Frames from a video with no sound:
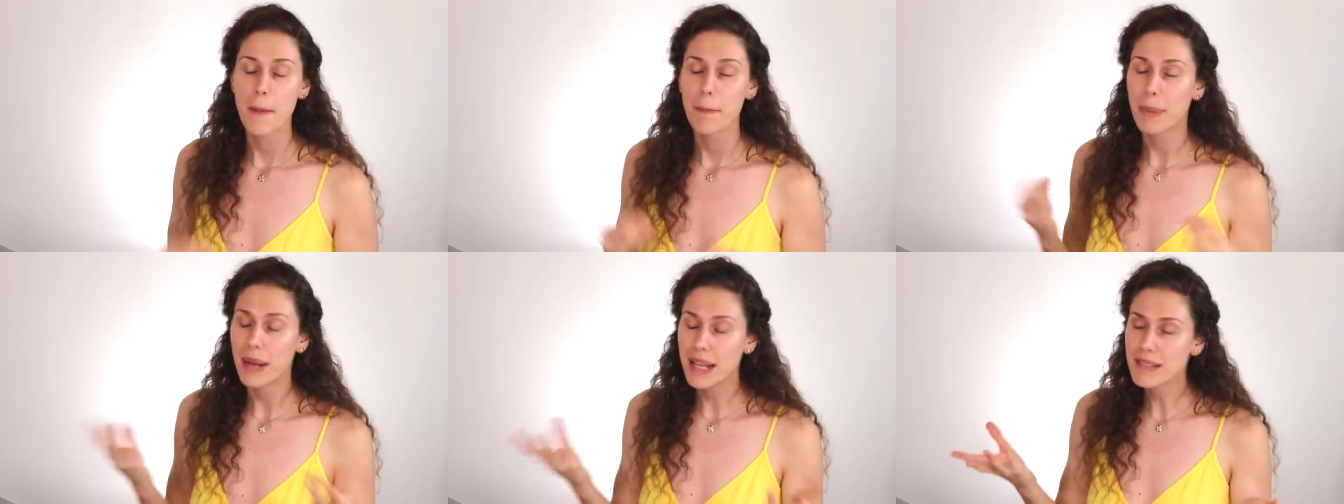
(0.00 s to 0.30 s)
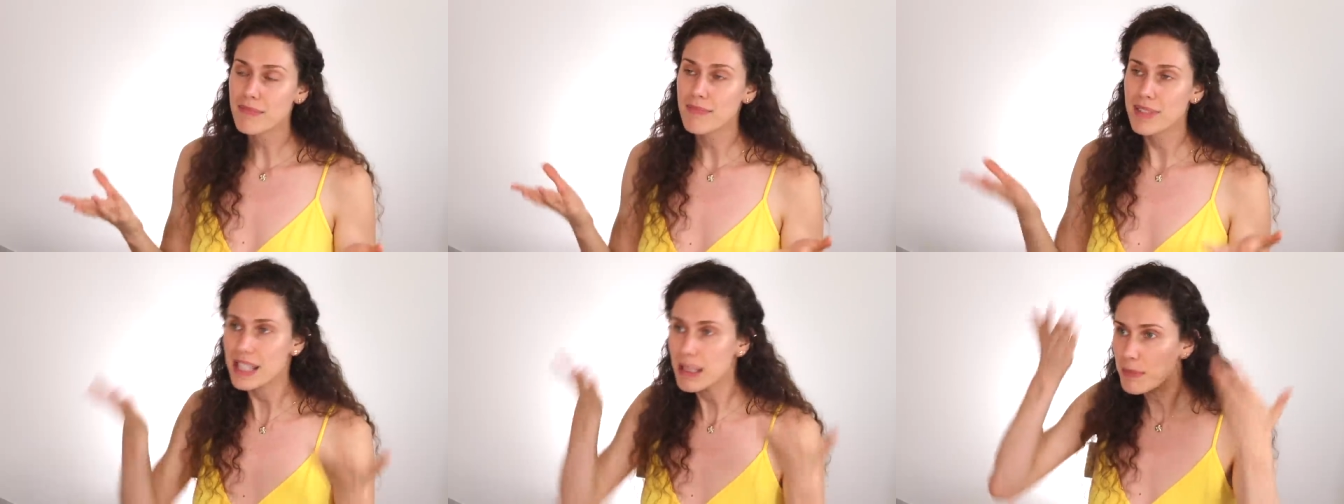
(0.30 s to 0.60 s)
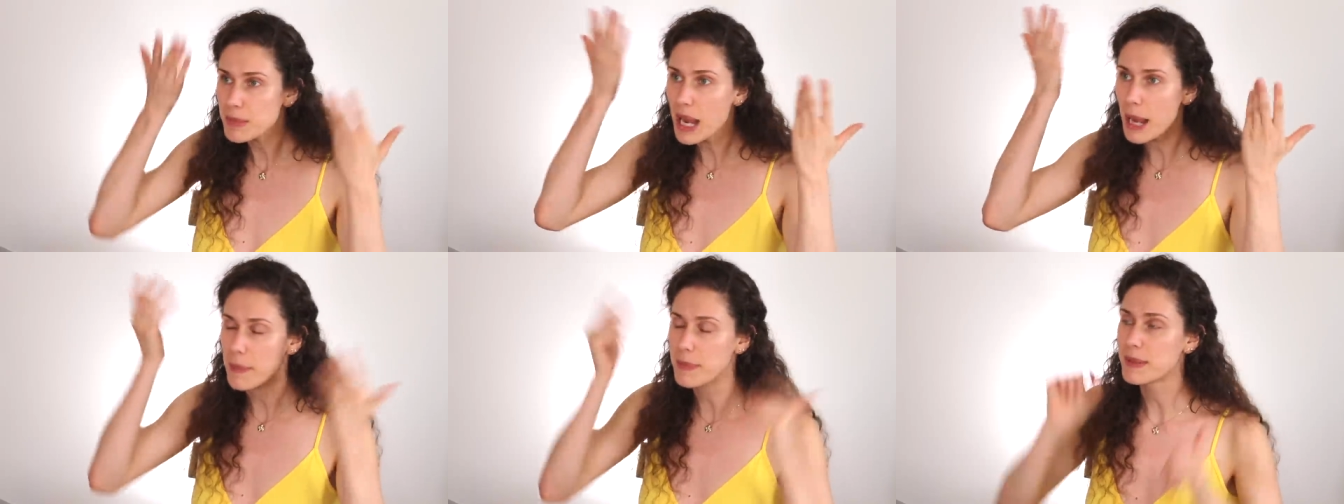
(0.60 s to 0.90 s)
But
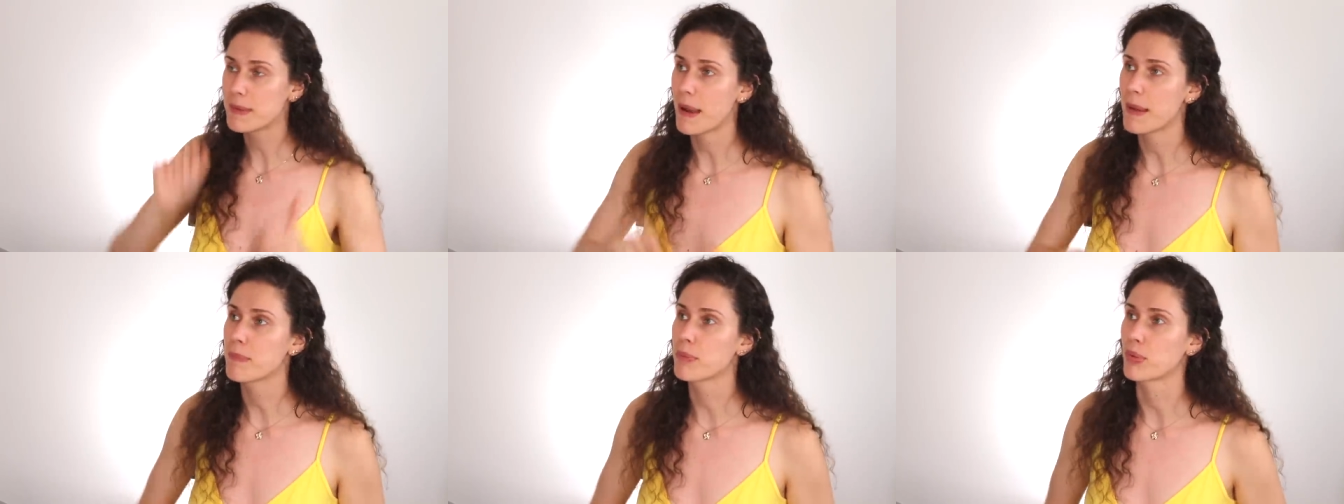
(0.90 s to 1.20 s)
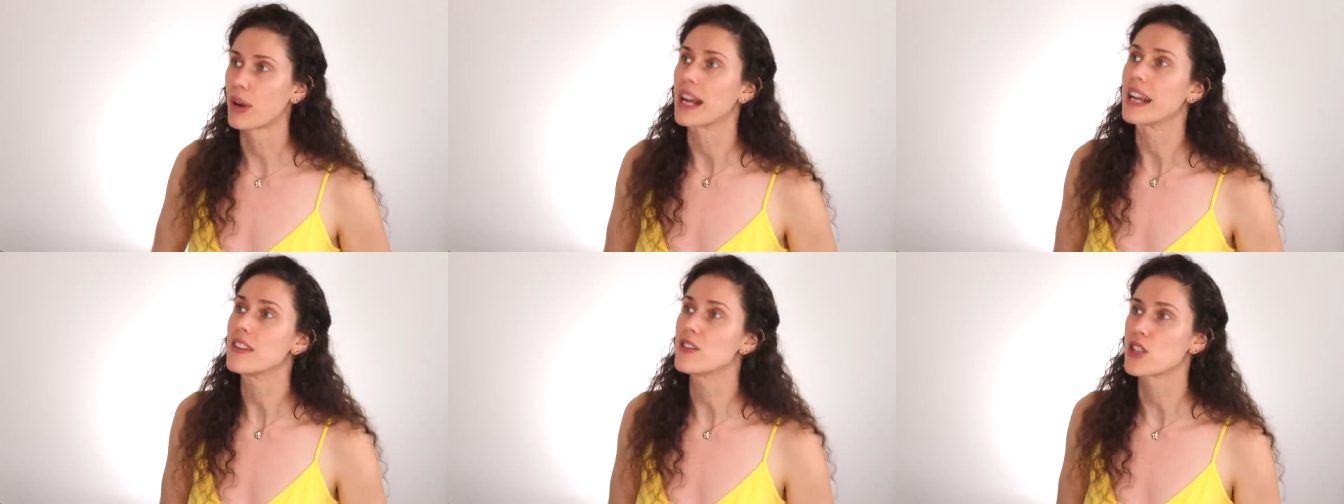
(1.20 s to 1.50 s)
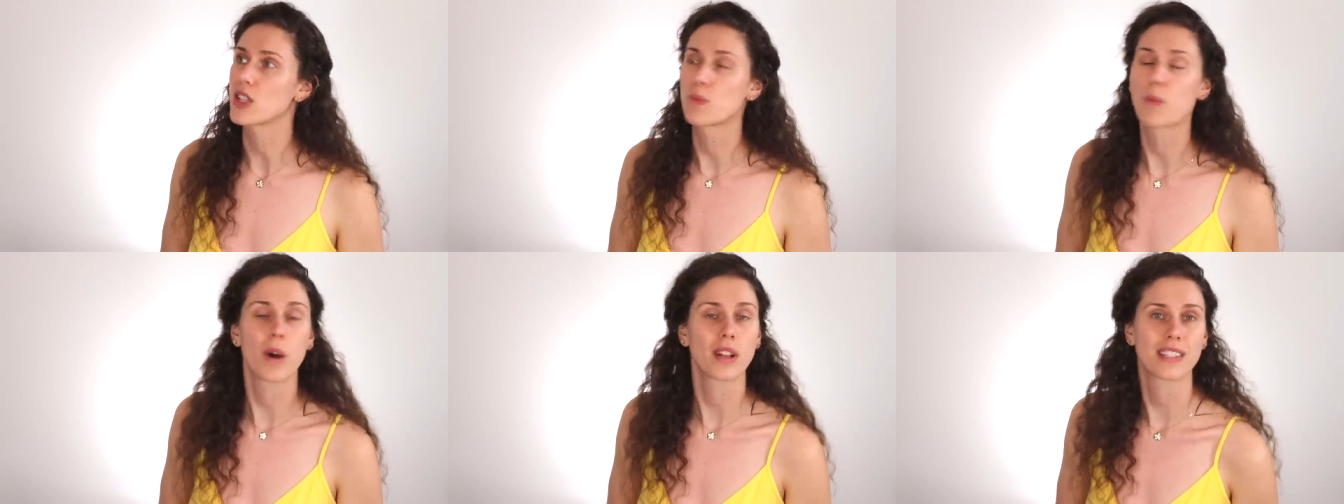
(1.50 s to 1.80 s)
sometimes my brain
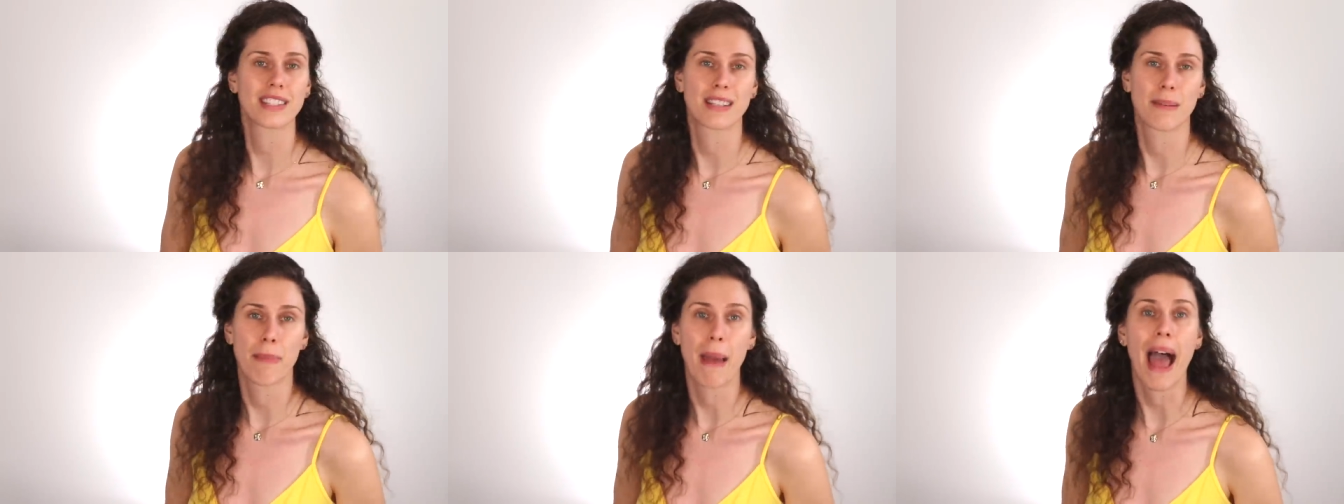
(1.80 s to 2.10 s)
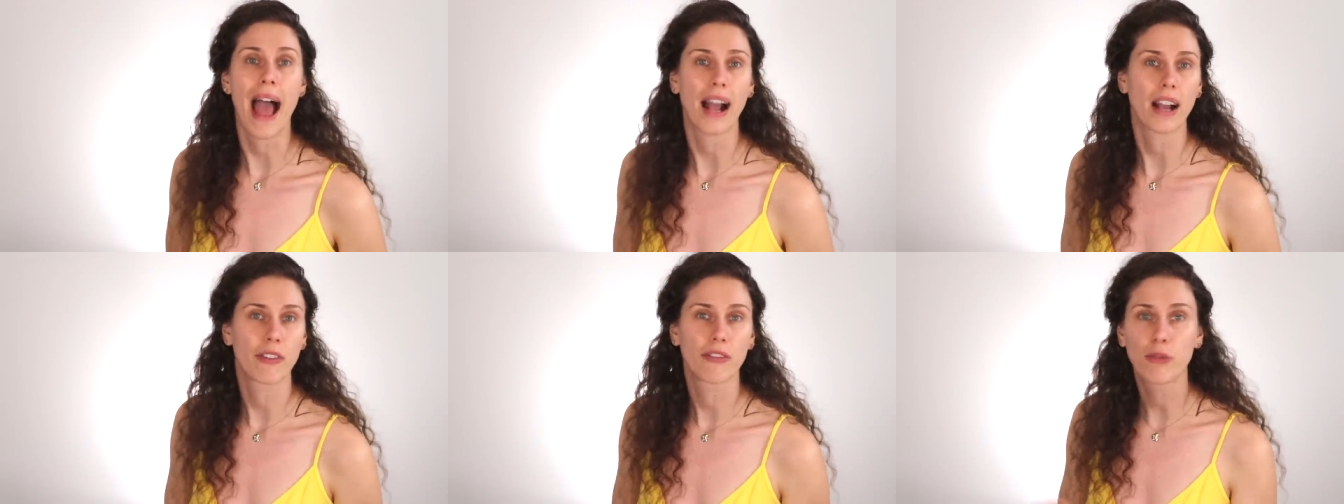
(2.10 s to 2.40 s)
just wants to pack